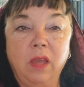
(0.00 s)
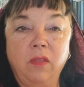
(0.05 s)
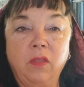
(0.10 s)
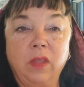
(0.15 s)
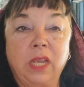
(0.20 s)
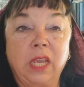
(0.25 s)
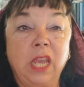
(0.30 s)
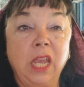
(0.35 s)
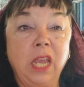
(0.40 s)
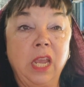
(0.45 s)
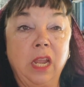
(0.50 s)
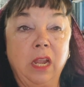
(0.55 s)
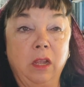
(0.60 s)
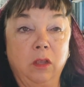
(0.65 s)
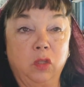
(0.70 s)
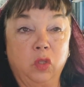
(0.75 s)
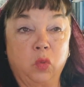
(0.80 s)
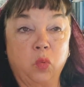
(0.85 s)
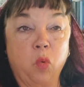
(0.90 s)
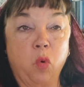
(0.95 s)
The king
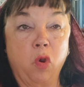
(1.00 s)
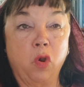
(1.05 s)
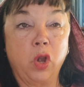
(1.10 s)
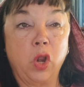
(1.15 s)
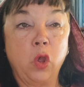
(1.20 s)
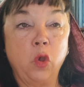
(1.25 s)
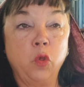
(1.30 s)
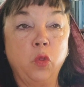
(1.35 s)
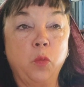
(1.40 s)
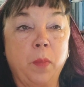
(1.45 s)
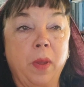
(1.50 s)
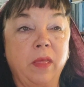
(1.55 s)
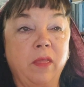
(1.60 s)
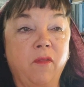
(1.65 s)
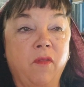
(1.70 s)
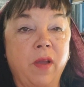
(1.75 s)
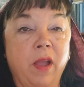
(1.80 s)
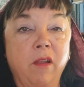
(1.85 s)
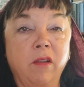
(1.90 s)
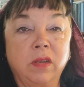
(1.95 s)
swore an oath by the
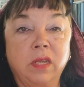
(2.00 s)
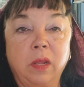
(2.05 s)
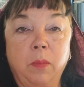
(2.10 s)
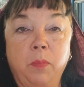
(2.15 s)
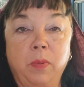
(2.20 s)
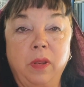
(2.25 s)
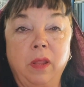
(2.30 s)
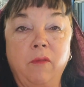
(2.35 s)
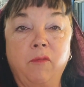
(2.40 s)
fire temple